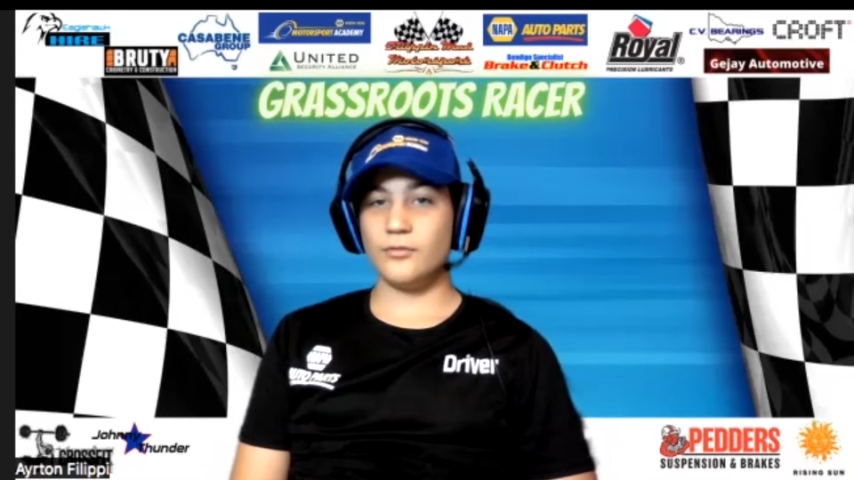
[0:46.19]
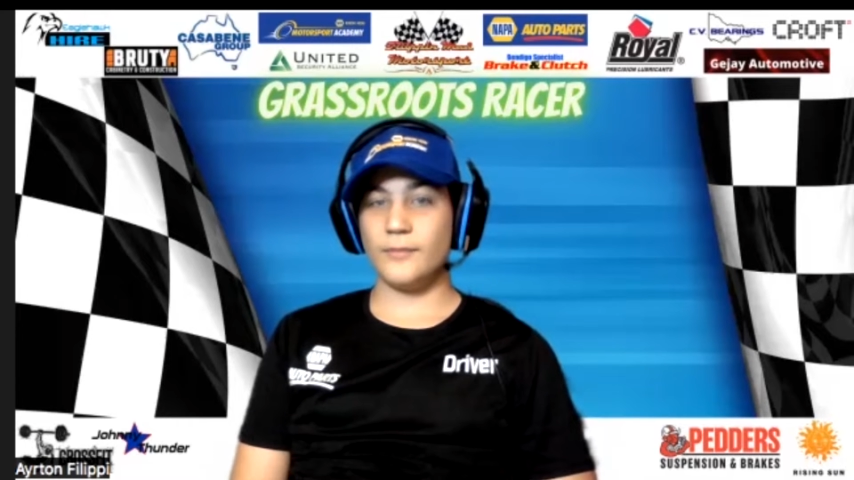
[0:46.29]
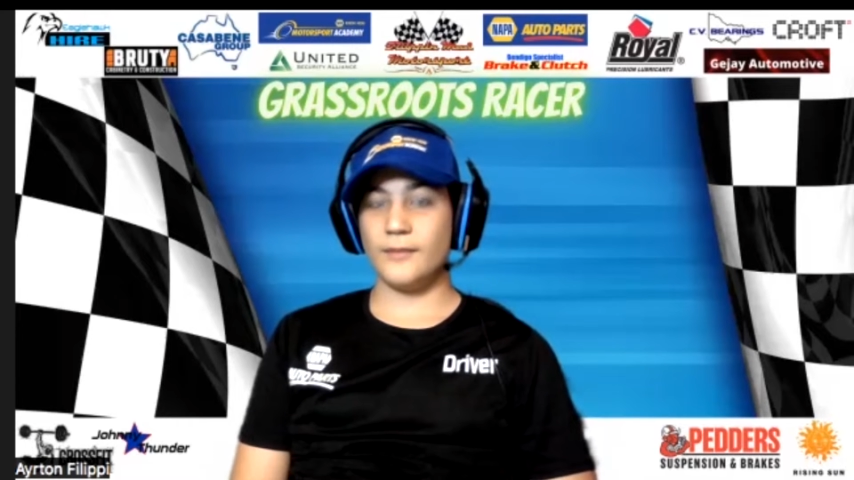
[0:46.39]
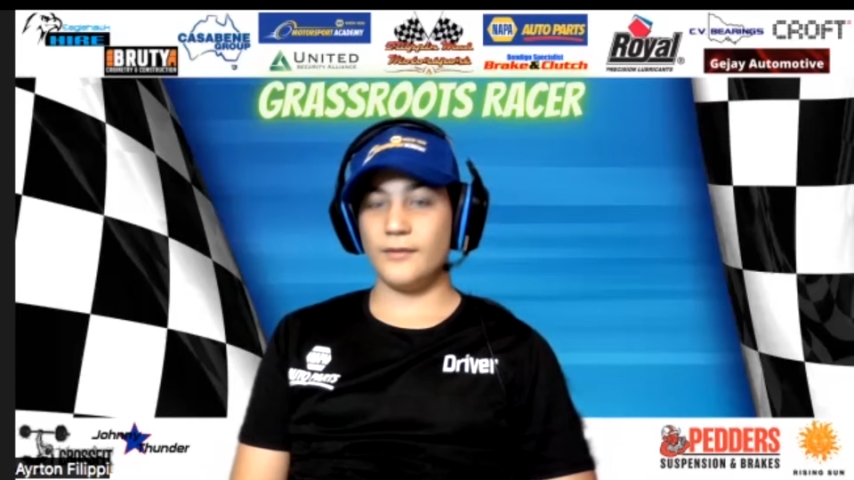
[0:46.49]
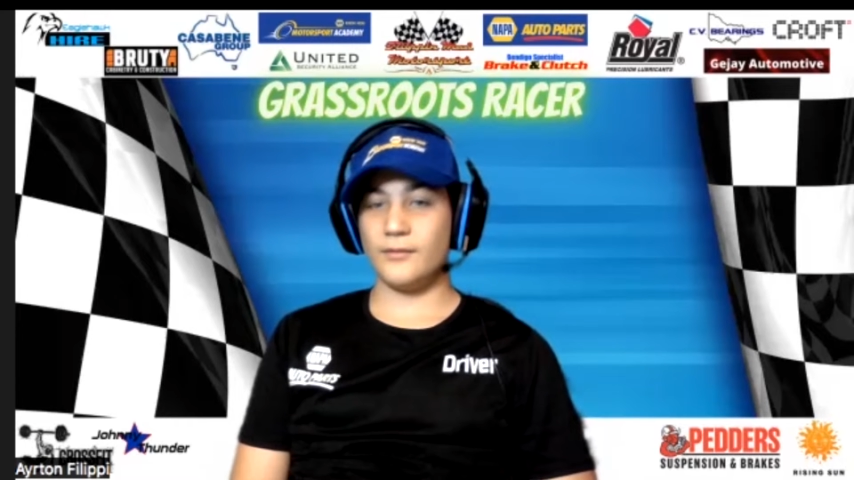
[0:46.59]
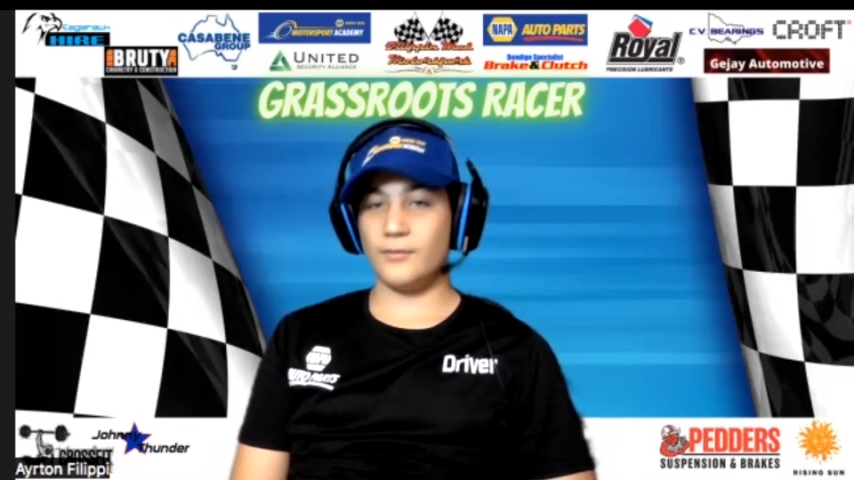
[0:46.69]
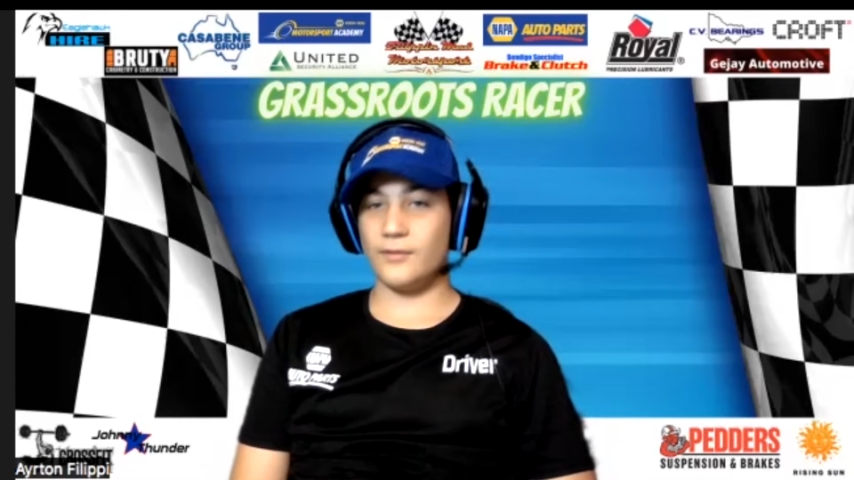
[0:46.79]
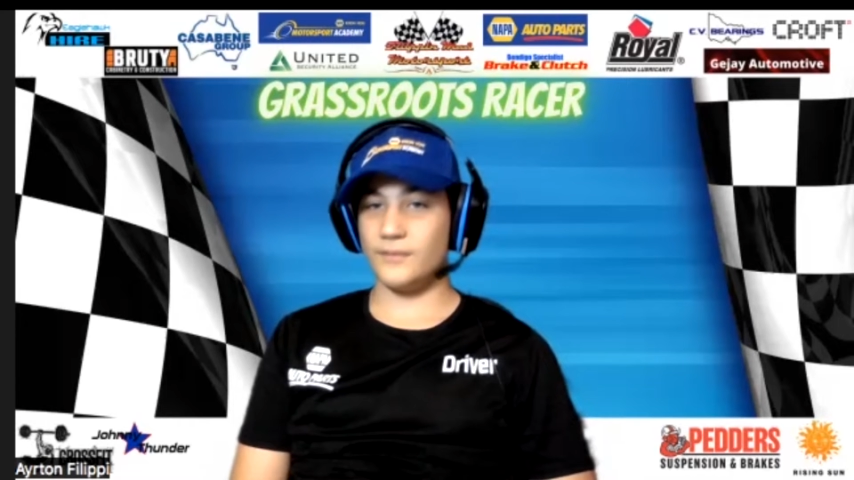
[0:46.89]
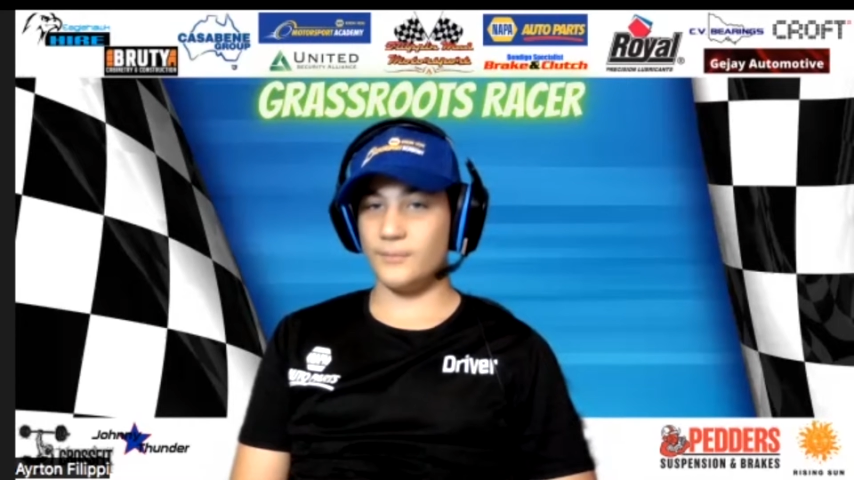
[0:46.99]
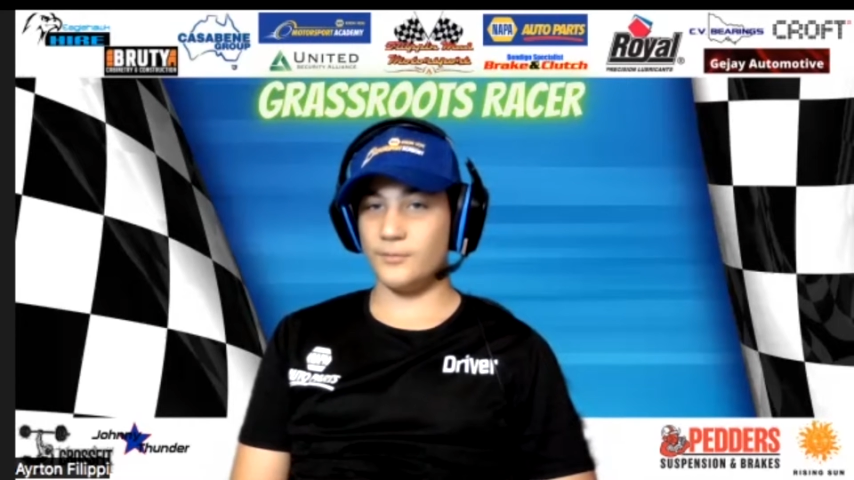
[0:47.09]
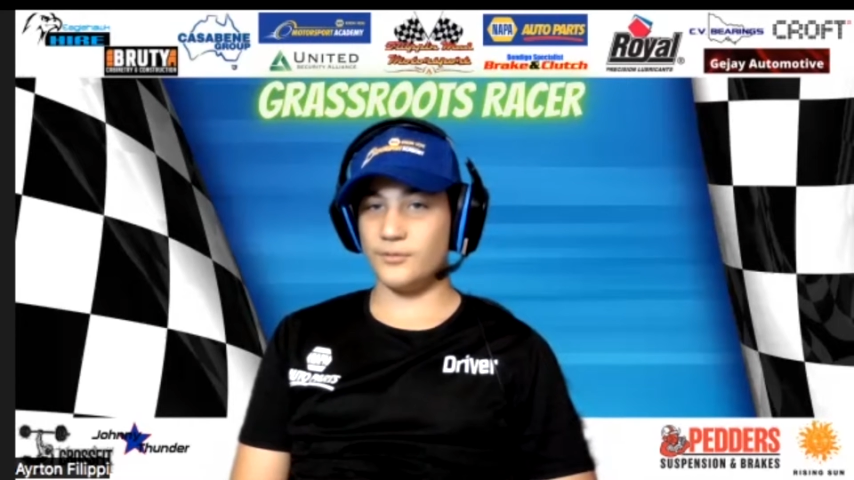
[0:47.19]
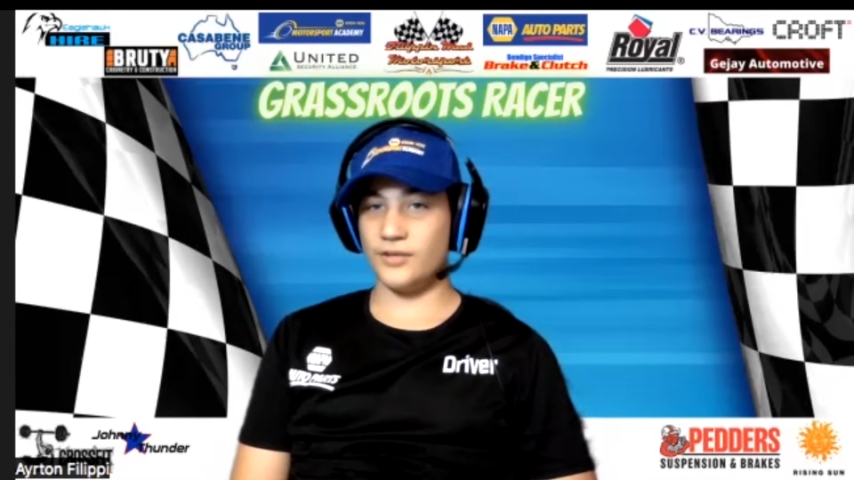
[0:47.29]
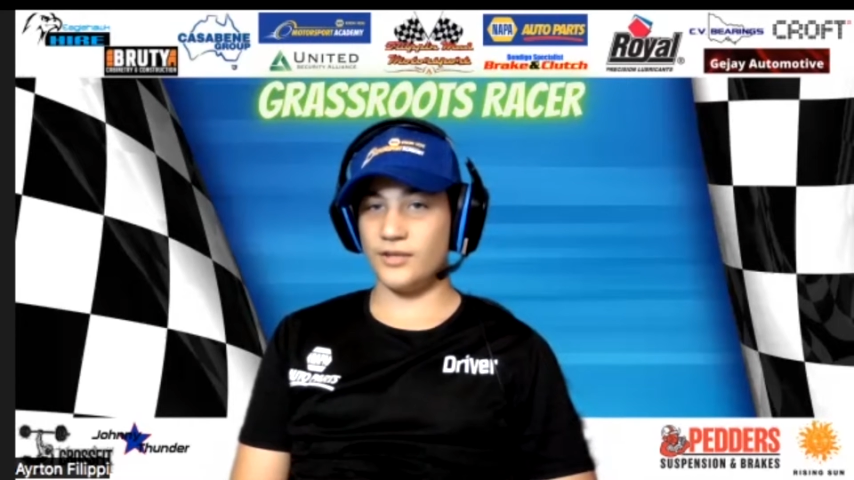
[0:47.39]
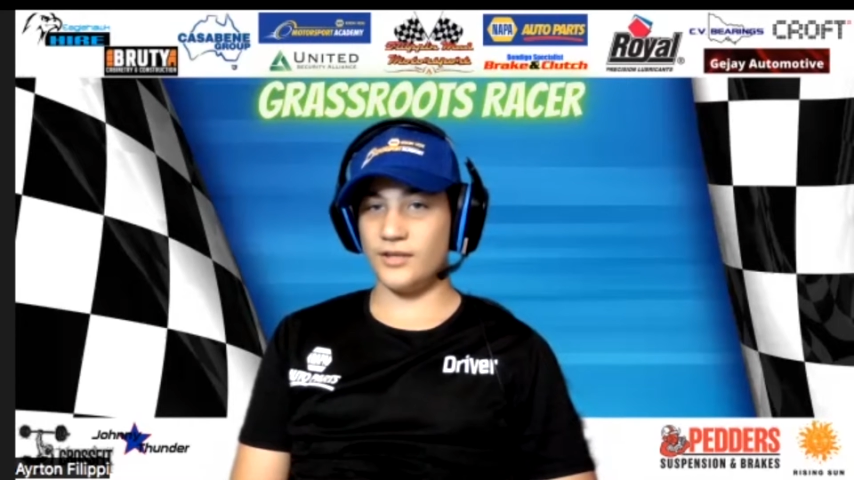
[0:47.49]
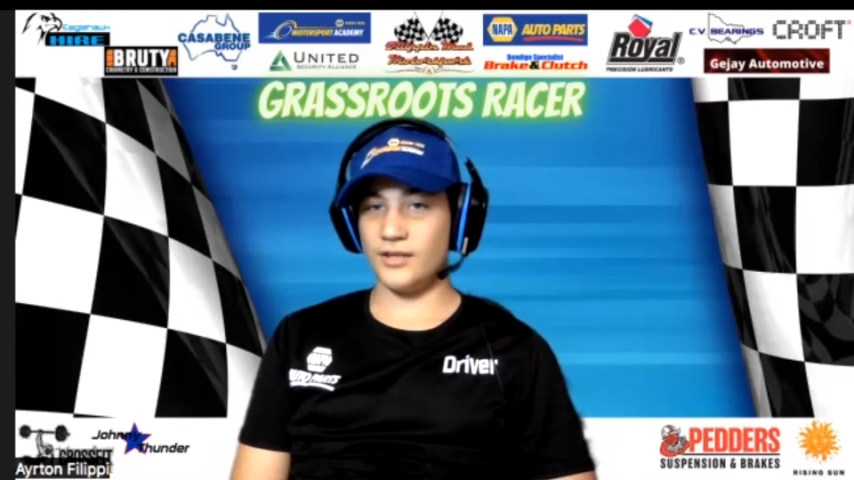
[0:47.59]
about her motorsport
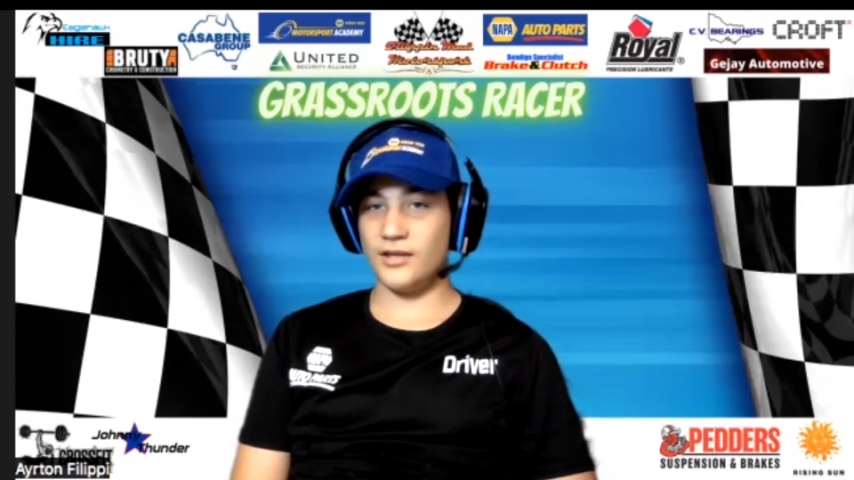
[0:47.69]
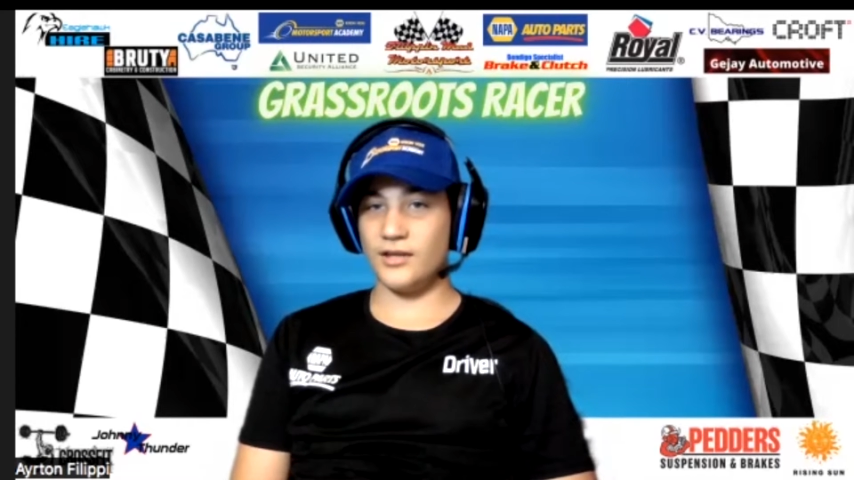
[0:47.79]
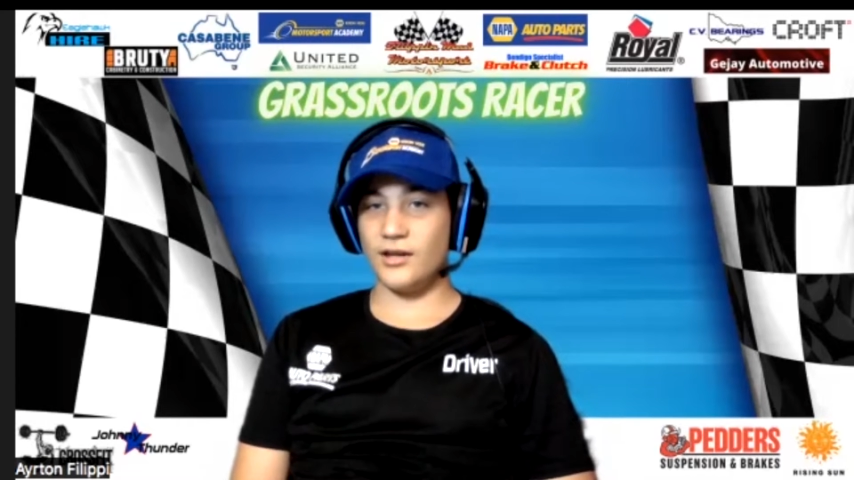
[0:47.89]
journey,